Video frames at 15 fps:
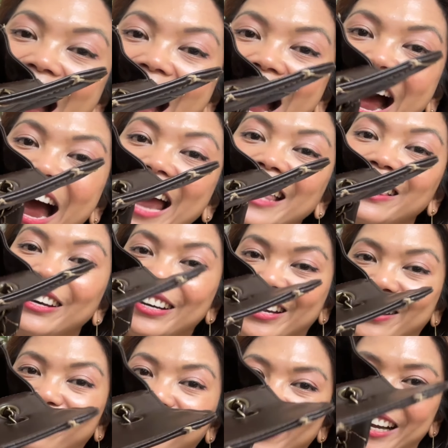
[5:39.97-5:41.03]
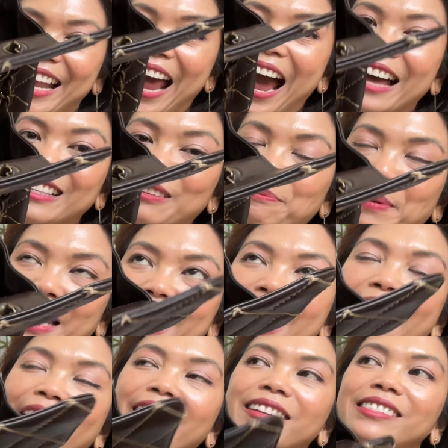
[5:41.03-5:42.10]
I look for that
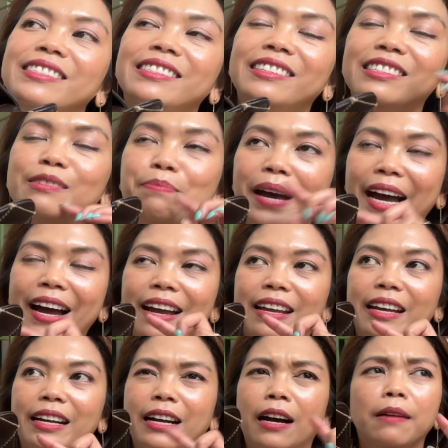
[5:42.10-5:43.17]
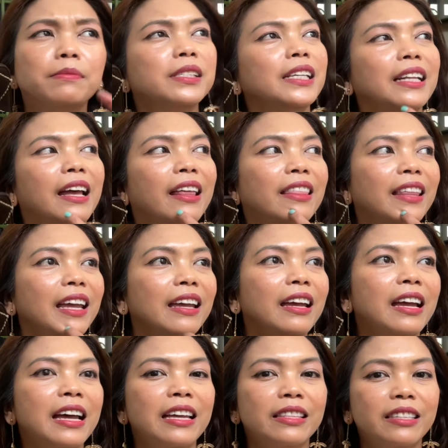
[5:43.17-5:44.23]
because this bag comes in, I think,
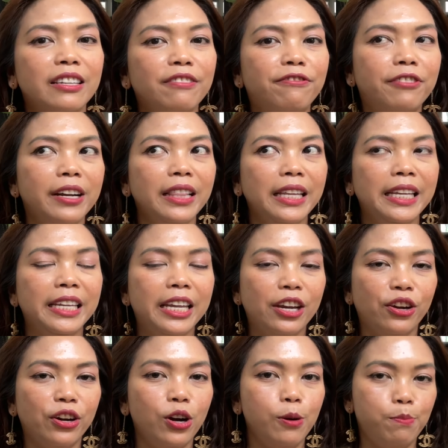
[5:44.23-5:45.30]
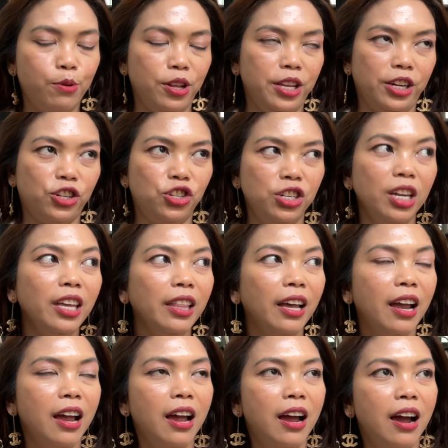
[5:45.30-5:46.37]
different year of production.
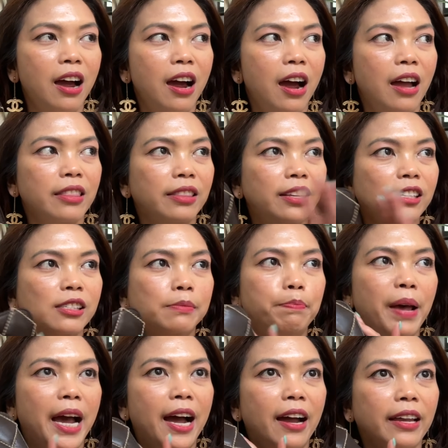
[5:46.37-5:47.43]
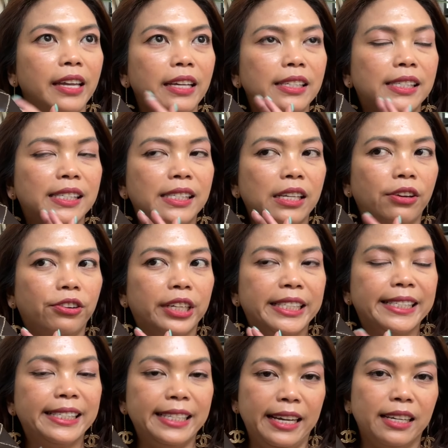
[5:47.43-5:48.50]
This bag is series
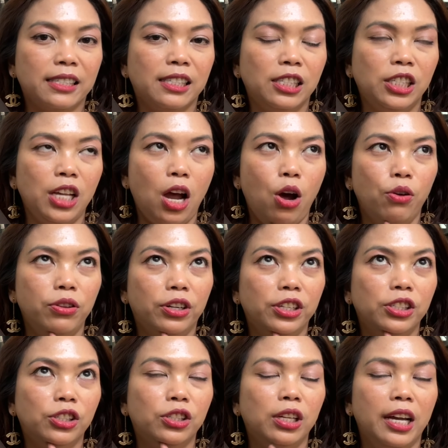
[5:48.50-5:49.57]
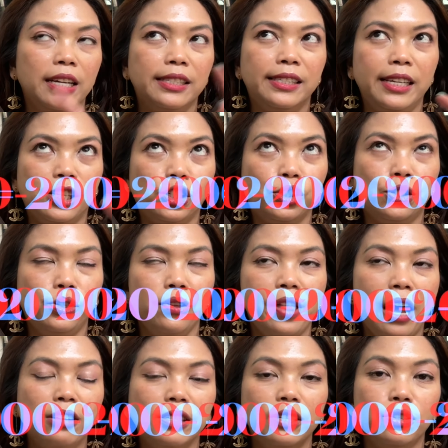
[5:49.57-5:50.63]
6, so there's a
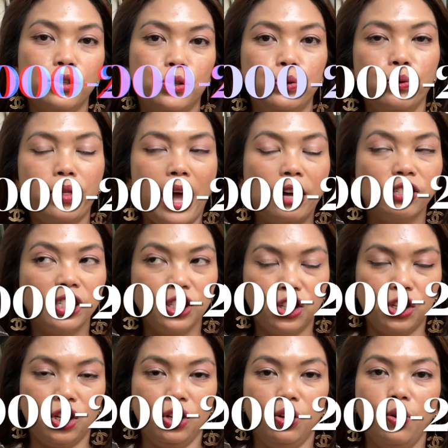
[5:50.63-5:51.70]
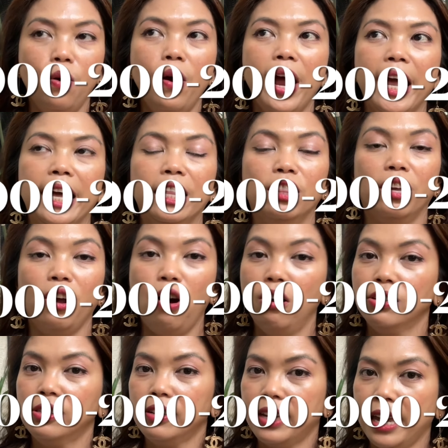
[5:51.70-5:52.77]
2000 to 2002, and they
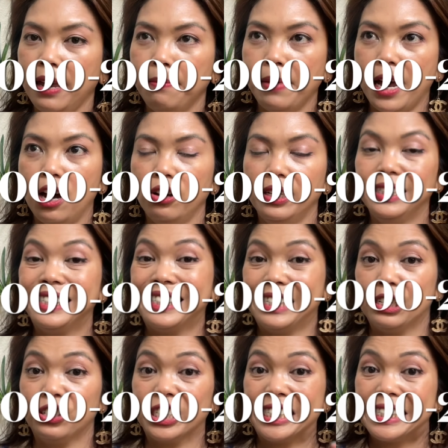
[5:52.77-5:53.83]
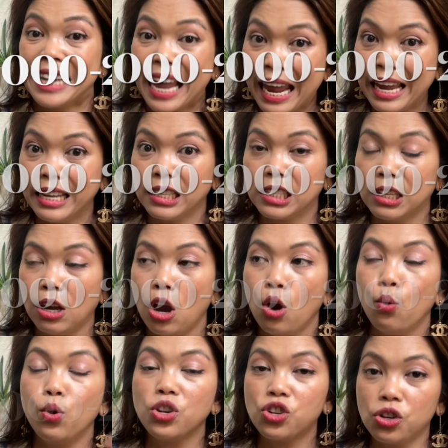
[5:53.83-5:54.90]
also came out in series 8,
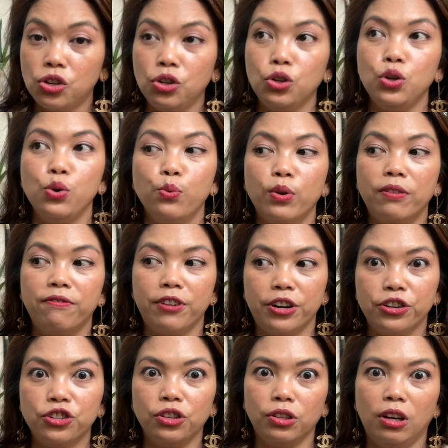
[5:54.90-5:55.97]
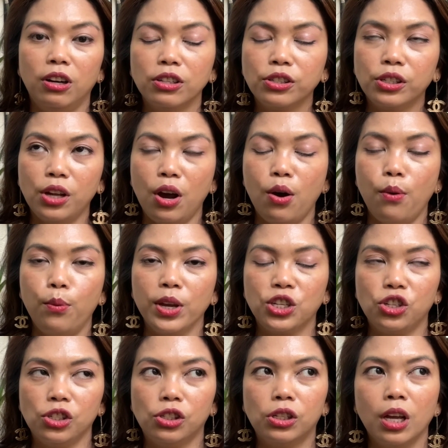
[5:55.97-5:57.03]
which is a newer version also,
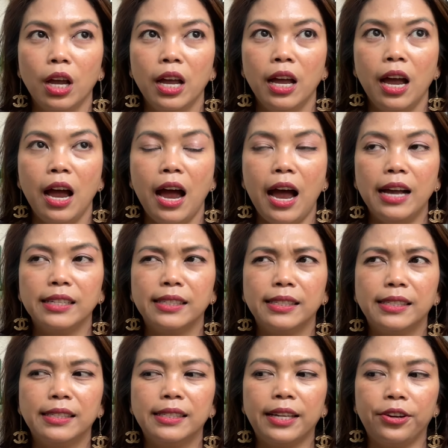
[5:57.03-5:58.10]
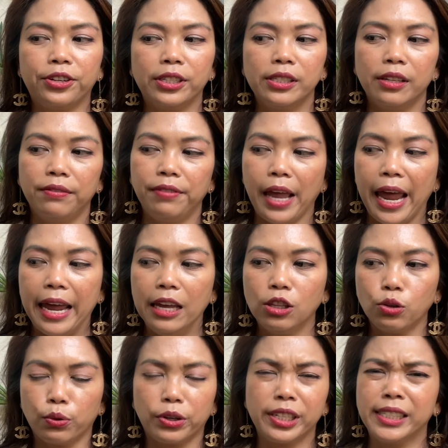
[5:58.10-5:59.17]
which is a series of
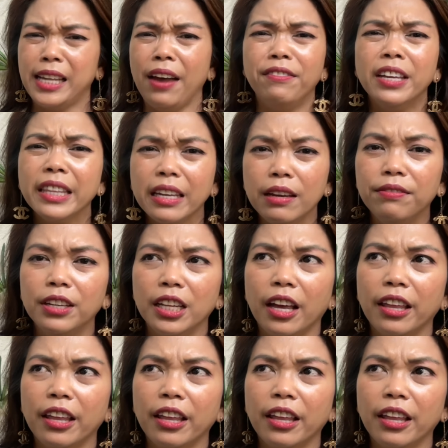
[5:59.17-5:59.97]
8 or 7 even, I